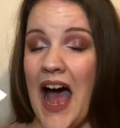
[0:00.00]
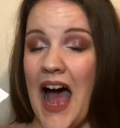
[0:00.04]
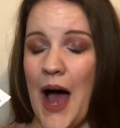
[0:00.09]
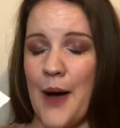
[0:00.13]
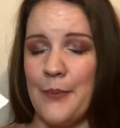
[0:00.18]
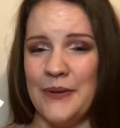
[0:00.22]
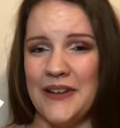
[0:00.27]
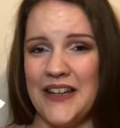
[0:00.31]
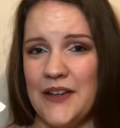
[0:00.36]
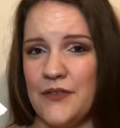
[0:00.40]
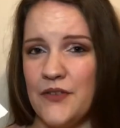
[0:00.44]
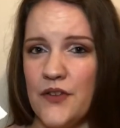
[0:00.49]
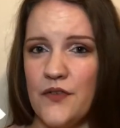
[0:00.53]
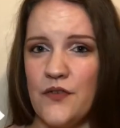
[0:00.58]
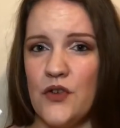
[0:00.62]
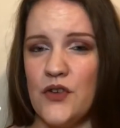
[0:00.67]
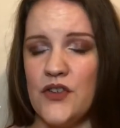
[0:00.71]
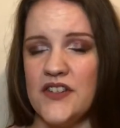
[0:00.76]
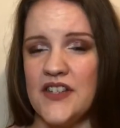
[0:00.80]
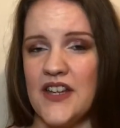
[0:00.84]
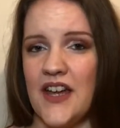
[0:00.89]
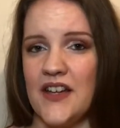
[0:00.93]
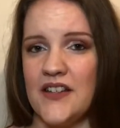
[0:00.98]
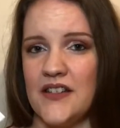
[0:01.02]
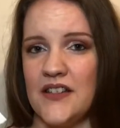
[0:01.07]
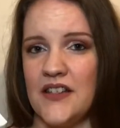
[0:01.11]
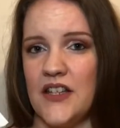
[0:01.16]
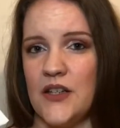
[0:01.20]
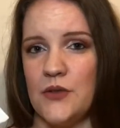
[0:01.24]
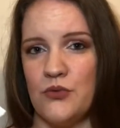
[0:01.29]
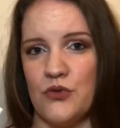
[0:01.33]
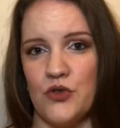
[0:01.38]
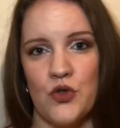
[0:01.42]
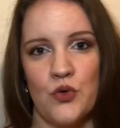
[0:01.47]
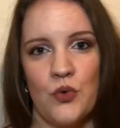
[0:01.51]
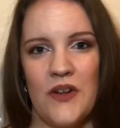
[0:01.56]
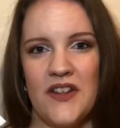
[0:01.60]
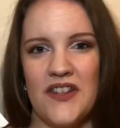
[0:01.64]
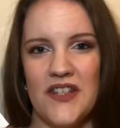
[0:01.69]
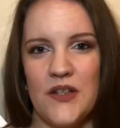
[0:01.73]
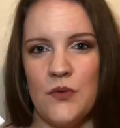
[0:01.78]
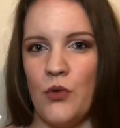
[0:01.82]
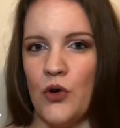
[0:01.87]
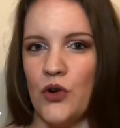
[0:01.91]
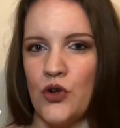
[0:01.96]
I believe the full size of this was
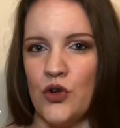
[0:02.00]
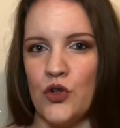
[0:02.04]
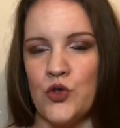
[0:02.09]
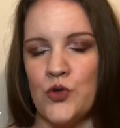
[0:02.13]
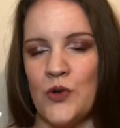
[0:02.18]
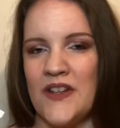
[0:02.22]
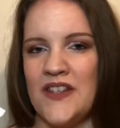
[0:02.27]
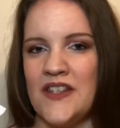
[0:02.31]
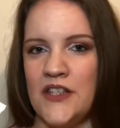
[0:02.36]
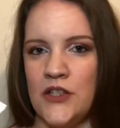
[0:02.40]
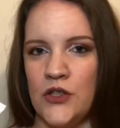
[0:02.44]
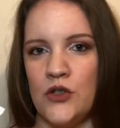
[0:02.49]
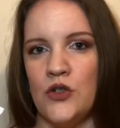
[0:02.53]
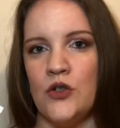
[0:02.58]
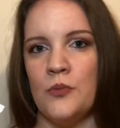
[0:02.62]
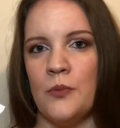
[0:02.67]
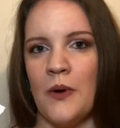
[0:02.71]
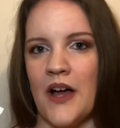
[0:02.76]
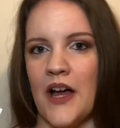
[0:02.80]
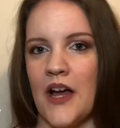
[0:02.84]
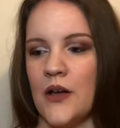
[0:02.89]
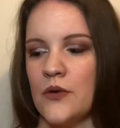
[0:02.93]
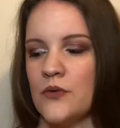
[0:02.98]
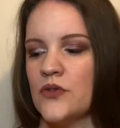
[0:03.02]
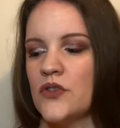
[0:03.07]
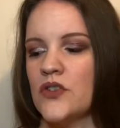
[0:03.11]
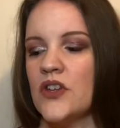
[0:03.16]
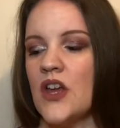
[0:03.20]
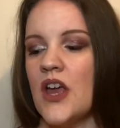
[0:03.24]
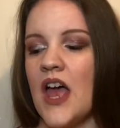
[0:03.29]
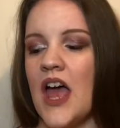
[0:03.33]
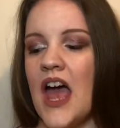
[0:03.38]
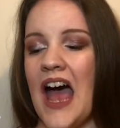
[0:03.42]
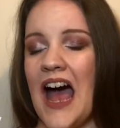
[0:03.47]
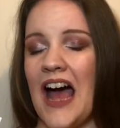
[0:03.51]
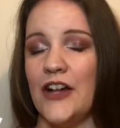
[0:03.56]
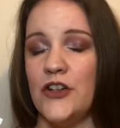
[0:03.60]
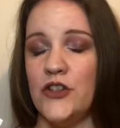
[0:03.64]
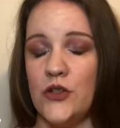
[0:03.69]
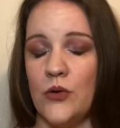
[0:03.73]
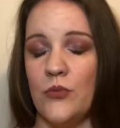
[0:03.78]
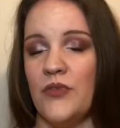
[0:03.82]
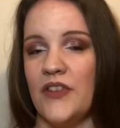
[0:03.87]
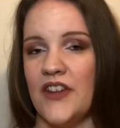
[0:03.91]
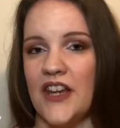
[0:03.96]
£21 or £22. I
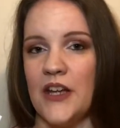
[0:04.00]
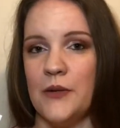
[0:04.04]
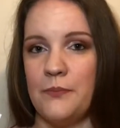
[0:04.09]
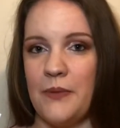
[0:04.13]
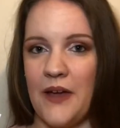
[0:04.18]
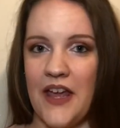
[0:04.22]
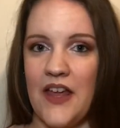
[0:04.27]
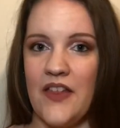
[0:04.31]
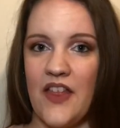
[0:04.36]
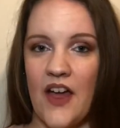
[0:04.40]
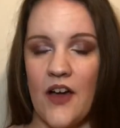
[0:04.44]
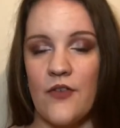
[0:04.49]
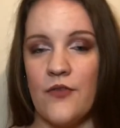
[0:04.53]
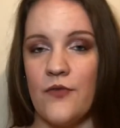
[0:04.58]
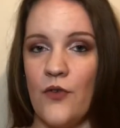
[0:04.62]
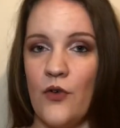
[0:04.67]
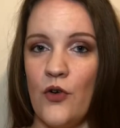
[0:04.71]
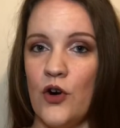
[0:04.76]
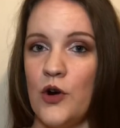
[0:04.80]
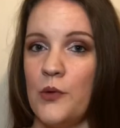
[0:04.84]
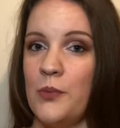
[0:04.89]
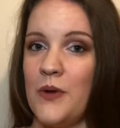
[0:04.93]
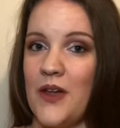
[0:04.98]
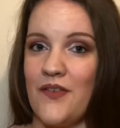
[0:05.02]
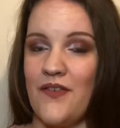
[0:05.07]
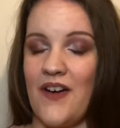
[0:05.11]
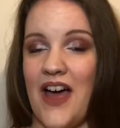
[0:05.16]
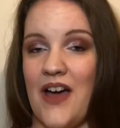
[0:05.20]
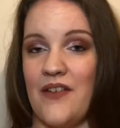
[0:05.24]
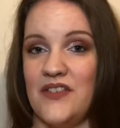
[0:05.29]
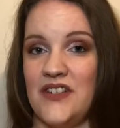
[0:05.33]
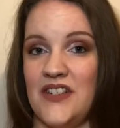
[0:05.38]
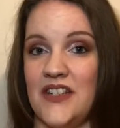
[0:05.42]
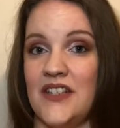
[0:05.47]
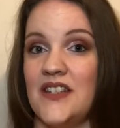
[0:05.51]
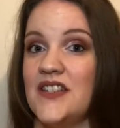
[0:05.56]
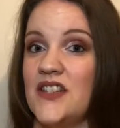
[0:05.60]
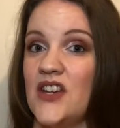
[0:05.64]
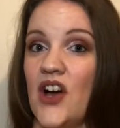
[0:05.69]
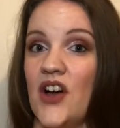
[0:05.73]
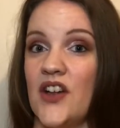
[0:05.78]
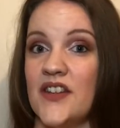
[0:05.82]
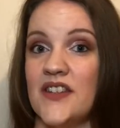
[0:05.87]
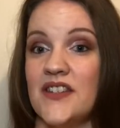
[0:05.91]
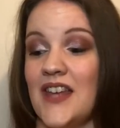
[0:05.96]
don't think I'd pay that for it, but if I ever did see
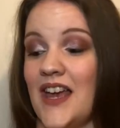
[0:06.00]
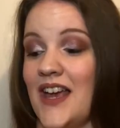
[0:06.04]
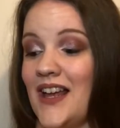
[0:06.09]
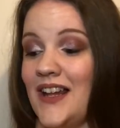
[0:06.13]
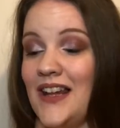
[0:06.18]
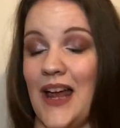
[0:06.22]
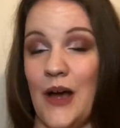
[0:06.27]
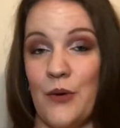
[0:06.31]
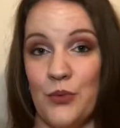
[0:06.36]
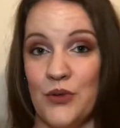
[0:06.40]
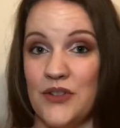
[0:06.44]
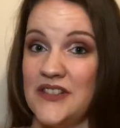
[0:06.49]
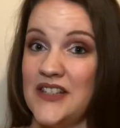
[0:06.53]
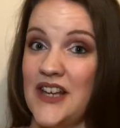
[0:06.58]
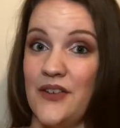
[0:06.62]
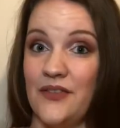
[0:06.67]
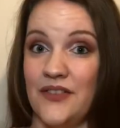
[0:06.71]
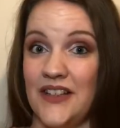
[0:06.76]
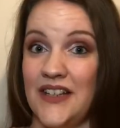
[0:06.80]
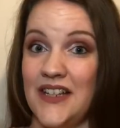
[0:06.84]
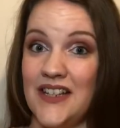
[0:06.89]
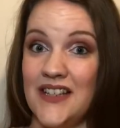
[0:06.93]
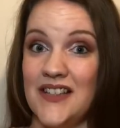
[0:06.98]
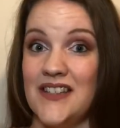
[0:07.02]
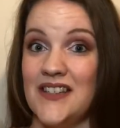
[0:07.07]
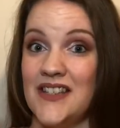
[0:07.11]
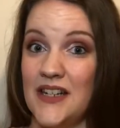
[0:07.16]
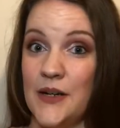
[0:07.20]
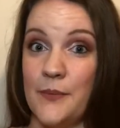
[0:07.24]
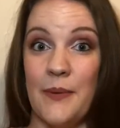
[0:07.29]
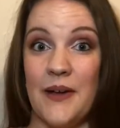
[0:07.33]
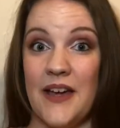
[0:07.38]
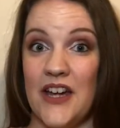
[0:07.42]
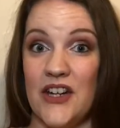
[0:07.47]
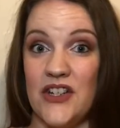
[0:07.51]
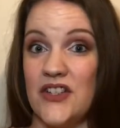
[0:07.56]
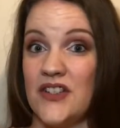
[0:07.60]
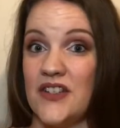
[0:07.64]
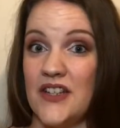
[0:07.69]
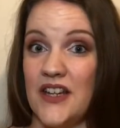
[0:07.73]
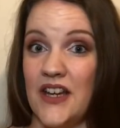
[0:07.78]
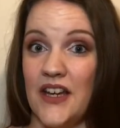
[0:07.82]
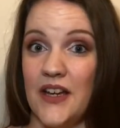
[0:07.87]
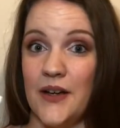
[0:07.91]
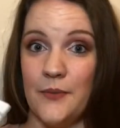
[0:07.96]
it on sale, I would definitely consider
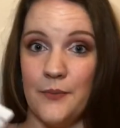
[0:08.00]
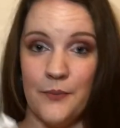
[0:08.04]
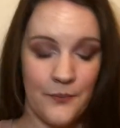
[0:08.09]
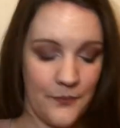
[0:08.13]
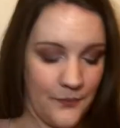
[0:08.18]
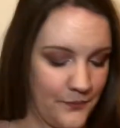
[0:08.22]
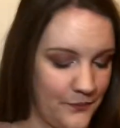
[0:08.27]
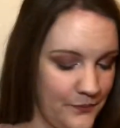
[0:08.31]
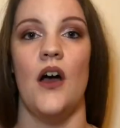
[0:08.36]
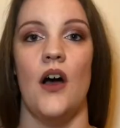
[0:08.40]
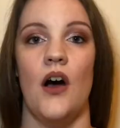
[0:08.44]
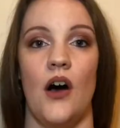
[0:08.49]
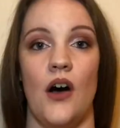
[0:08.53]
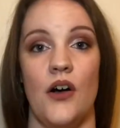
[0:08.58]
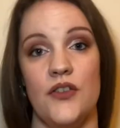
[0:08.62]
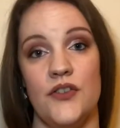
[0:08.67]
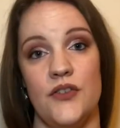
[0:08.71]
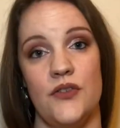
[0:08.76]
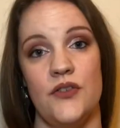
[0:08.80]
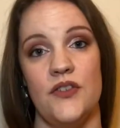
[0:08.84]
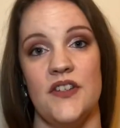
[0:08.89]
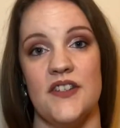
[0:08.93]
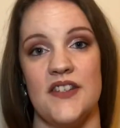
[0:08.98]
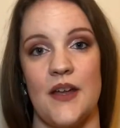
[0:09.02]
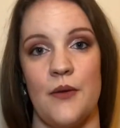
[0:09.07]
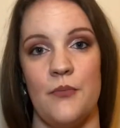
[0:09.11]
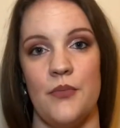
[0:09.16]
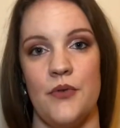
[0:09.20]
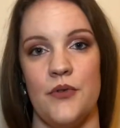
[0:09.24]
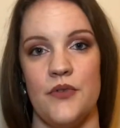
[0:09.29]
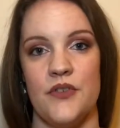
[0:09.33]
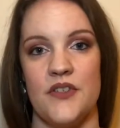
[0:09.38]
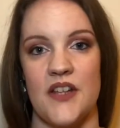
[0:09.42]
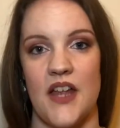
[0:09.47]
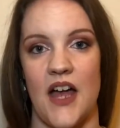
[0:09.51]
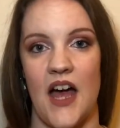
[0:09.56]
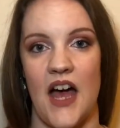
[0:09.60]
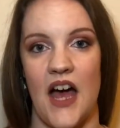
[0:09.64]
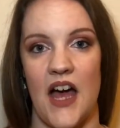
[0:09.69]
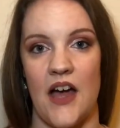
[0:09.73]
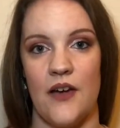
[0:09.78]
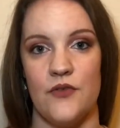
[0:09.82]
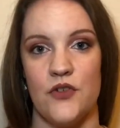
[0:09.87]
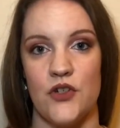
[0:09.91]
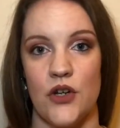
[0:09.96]
purchasing it. Onto the samples that
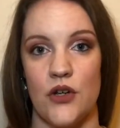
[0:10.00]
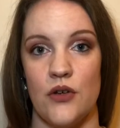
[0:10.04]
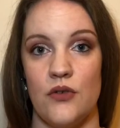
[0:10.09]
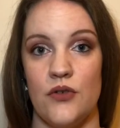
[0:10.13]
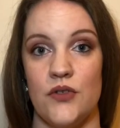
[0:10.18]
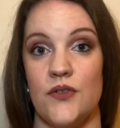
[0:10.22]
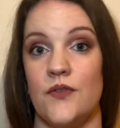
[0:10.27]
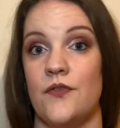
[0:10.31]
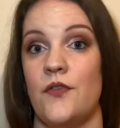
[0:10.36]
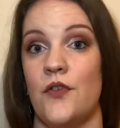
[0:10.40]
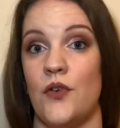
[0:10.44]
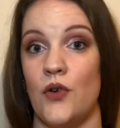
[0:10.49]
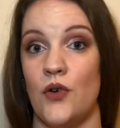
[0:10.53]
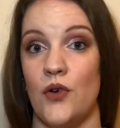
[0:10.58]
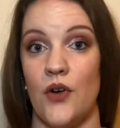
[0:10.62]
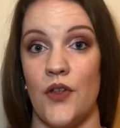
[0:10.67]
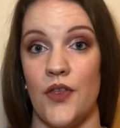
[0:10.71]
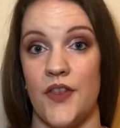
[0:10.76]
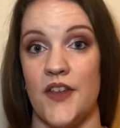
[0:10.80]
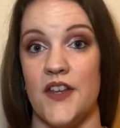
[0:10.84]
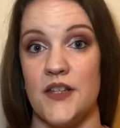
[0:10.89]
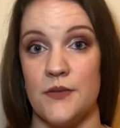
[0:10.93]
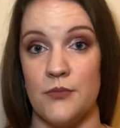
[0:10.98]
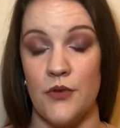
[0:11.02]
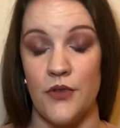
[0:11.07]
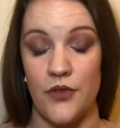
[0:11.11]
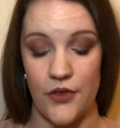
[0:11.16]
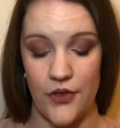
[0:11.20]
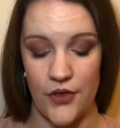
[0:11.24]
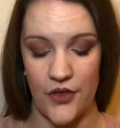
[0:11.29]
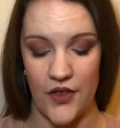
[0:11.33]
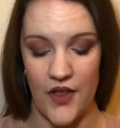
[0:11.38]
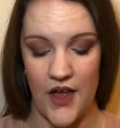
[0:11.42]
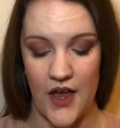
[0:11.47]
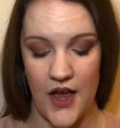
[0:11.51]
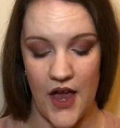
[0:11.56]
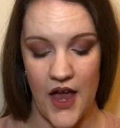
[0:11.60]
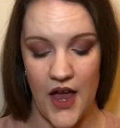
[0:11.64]
I've chose for this month.